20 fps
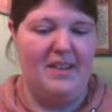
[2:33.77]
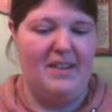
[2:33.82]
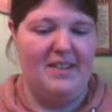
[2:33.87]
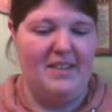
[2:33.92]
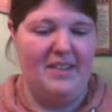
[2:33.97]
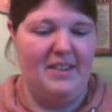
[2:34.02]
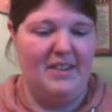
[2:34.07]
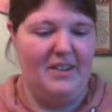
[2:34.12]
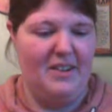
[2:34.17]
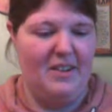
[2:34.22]
It's
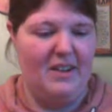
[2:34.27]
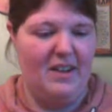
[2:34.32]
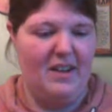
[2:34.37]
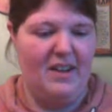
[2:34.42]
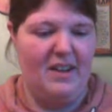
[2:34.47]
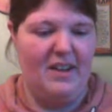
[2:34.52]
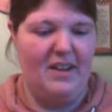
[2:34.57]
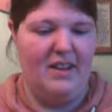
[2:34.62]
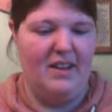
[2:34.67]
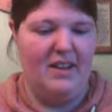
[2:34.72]
a little
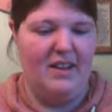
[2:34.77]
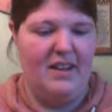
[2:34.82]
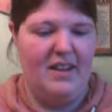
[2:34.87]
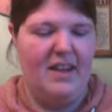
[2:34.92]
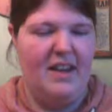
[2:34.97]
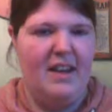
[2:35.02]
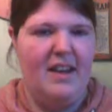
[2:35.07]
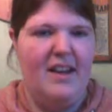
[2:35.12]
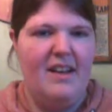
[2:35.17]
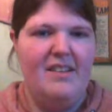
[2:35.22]
uh,
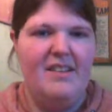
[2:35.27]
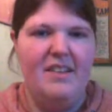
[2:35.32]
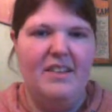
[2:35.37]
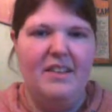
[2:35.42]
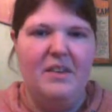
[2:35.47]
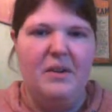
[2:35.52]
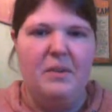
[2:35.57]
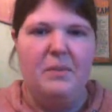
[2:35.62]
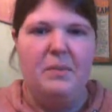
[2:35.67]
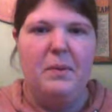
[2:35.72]
it's a
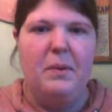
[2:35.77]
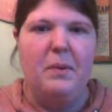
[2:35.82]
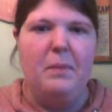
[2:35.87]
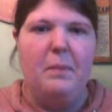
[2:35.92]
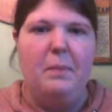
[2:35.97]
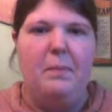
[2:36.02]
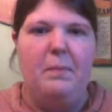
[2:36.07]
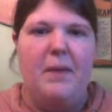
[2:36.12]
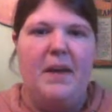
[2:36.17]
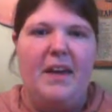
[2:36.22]
little
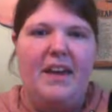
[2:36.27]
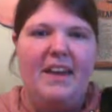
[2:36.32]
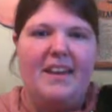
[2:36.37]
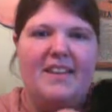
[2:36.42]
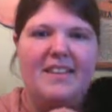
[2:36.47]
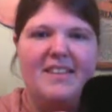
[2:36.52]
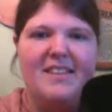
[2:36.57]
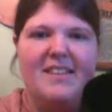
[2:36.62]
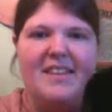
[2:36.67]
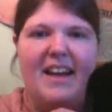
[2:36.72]
bit big
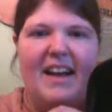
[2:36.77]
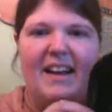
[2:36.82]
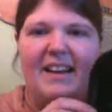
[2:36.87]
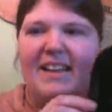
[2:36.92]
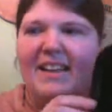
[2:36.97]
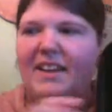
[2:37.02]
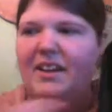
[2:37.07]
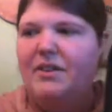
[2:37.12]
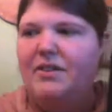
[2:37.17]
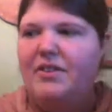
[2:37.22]

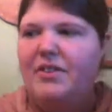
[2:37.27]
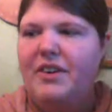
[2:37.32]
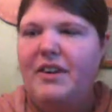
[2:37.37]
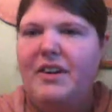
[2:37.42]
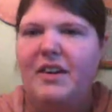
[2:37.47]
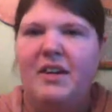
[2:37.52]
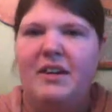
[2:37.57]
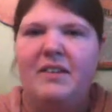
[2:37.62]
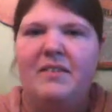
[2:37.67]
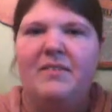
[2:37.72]
inside there for
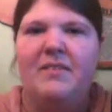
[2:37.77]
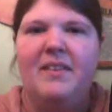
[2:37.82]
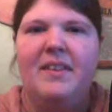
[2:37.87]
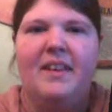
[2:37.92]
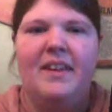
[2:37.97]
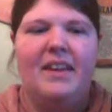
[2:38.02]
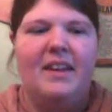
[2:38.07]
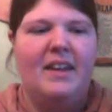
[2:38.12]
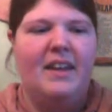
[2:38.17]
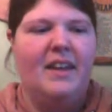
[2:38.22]
him.
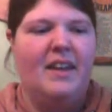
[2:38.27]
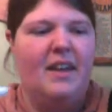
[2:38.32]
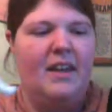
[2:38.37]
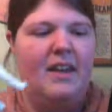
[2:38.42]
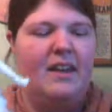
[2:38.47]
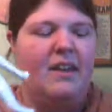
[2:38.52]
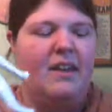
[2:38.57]
Like